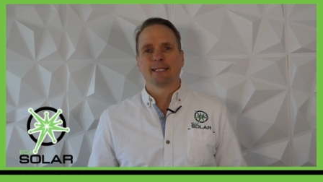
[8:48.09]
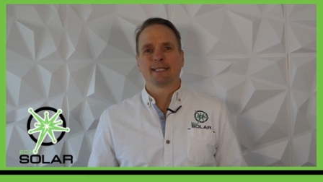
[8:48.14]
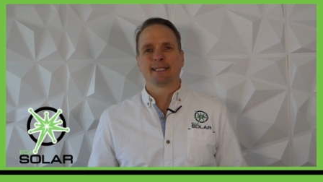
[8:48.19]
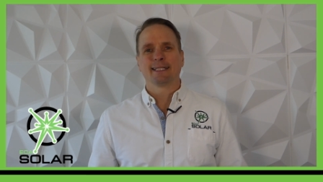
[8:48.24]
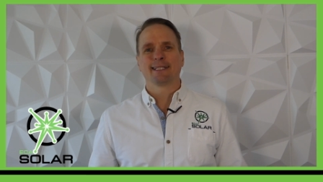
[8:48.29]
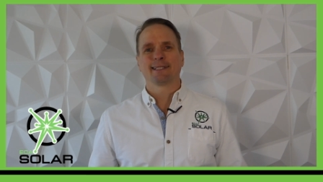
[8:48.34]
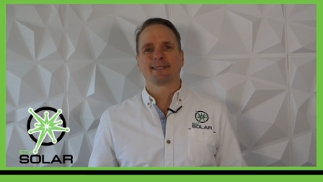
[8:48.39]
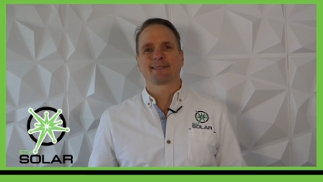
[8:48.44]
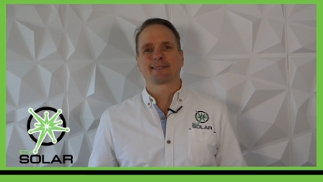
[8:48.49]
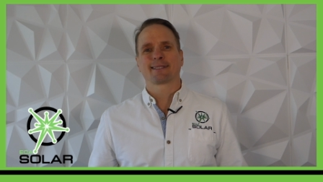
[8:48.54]

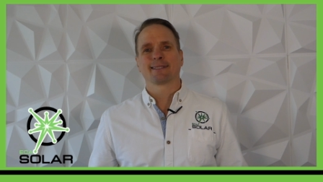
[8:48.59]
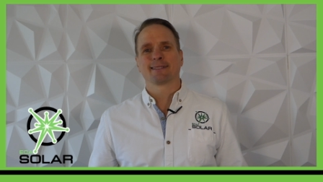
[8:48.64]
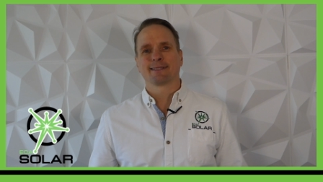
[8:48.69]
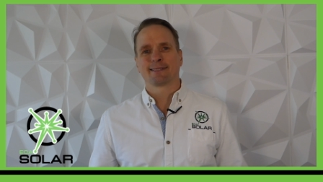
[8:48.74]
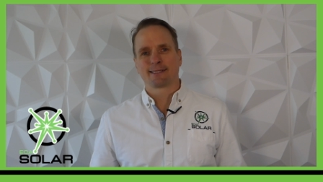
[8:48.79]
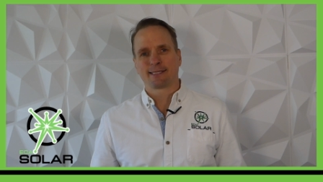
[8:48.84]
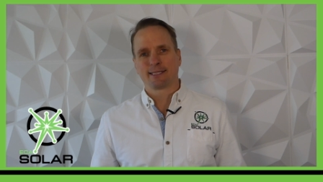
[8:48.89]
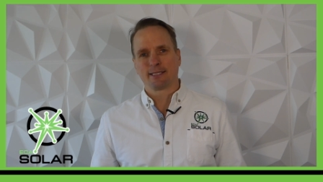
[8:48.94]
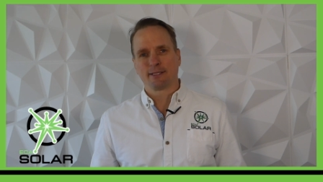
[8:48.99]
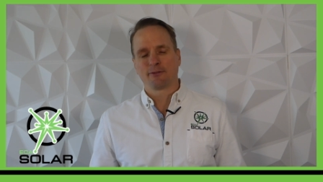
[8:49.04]
it is
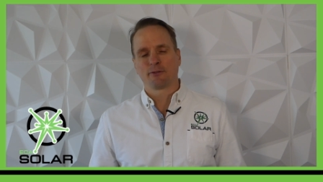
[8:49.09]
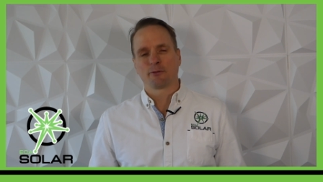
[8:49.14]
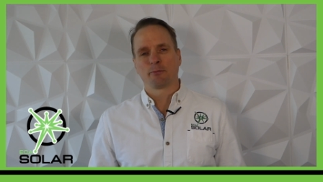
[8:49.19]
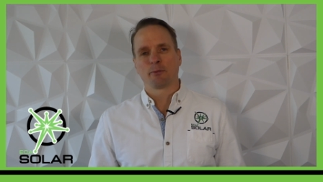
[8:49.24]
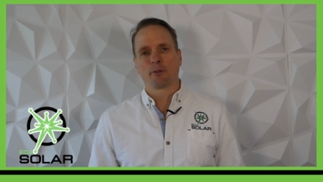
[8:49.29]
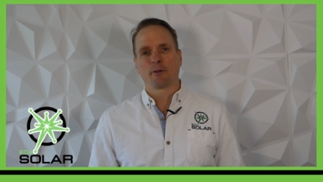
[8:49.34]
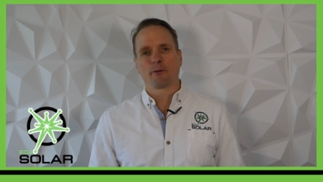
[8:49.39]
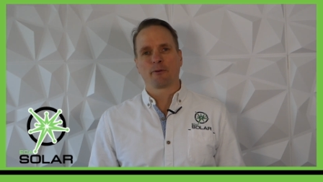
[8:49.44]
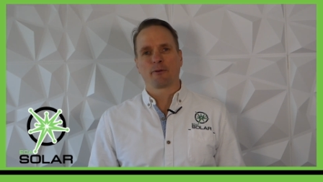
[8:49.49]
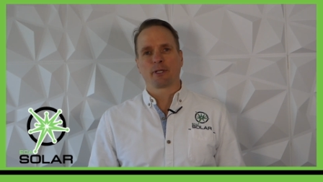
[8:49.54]

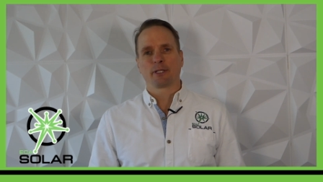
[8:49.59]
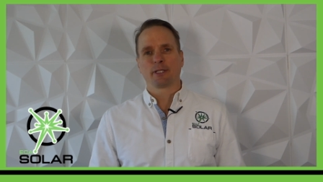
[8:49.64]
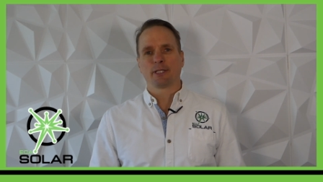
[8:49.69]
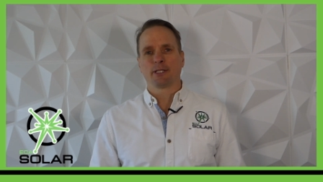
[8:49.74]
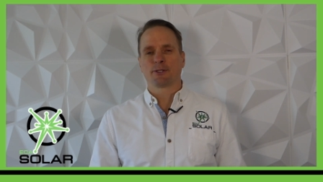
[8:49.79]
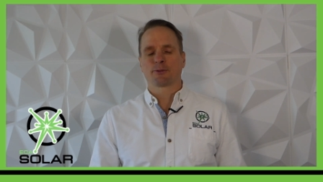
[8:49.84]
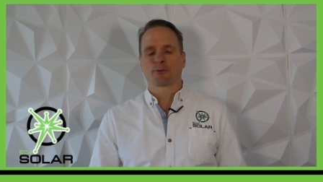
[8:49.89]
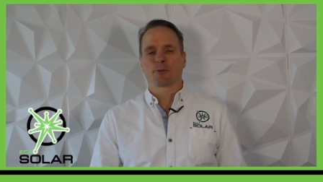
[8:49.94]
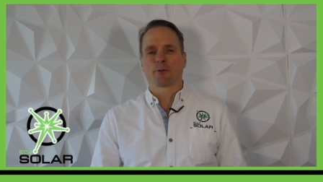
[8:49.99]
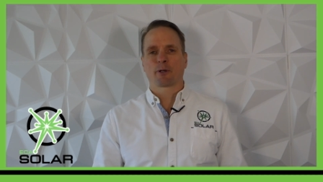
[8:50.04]
conceivable that
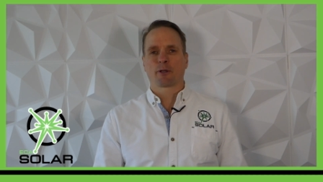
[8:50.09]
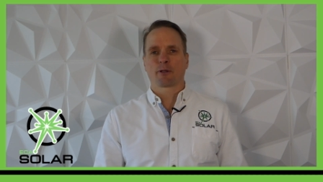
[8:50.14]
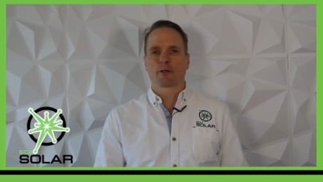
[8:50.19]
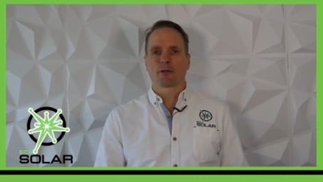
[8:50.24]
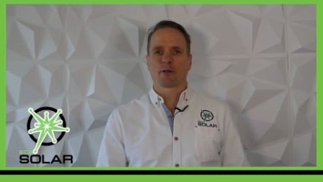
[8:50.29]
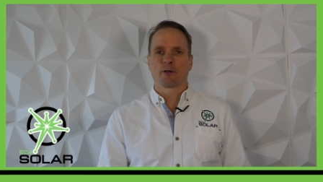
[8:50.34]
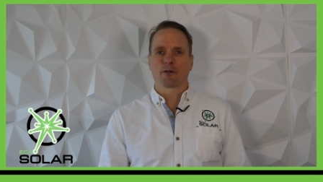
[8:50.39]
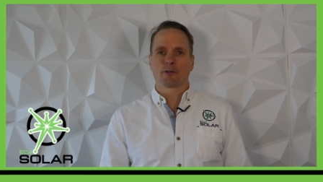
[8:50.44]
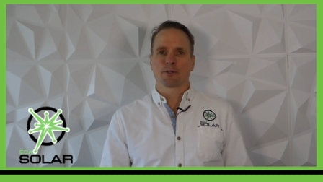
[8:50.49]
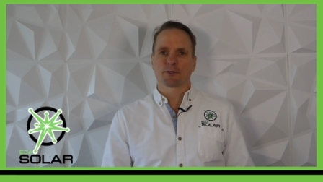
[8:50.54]
each one of
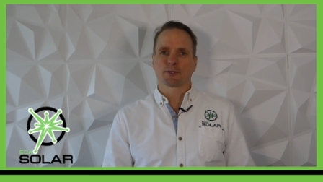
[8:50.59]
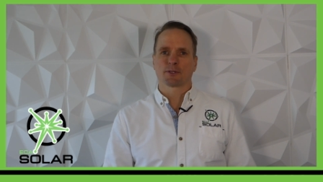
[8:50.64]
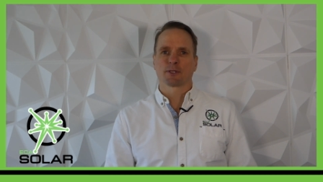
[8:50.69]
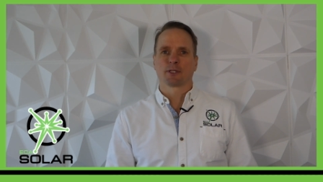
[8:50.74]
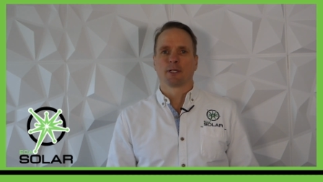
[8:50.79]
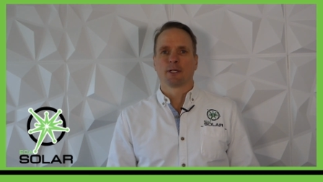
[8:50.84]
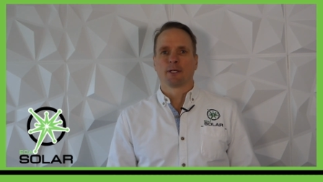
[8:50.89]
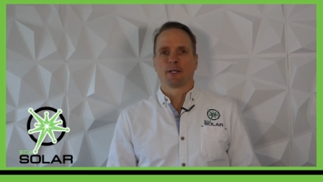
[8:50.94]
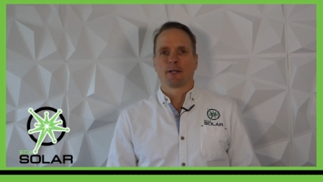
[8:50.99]
those,